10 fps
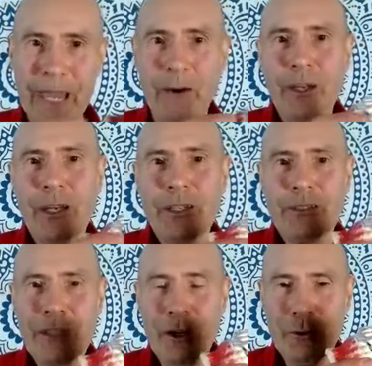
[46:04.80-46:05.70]
now.
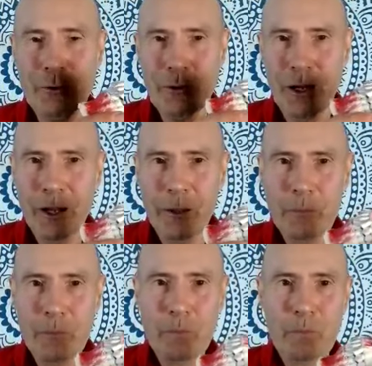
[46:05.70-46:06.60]
So
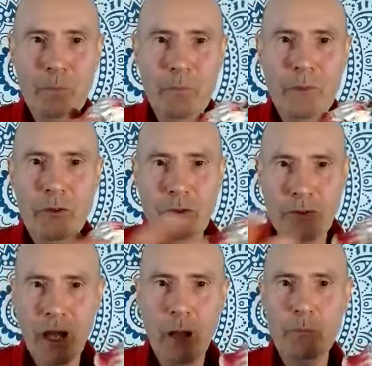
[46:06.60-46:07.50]
you
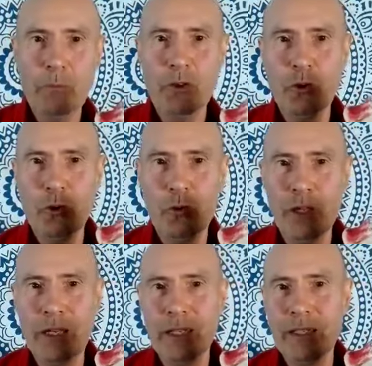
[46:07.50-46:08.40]
can come to
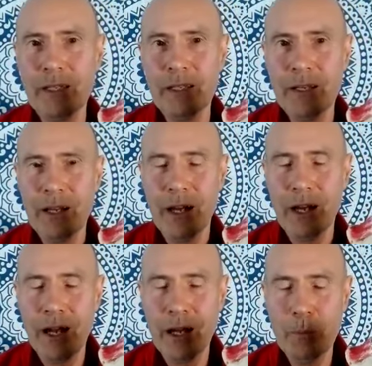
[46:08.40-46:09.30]
the
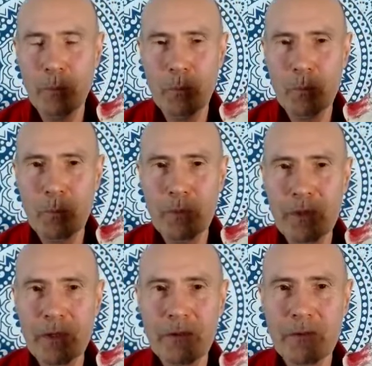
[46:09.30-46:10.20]
Fire
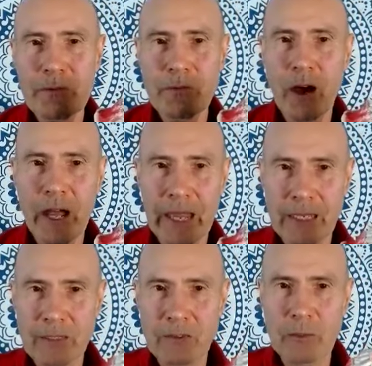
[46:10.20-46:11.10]

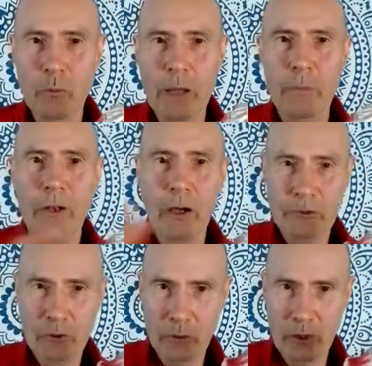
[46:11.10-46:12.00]
Energy
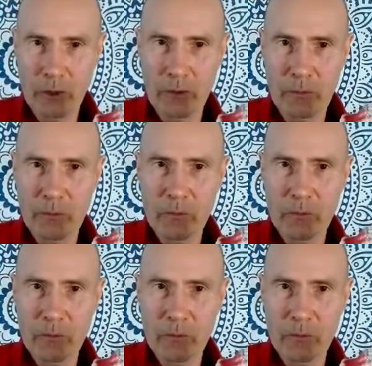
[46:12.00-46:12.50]
webinars on the,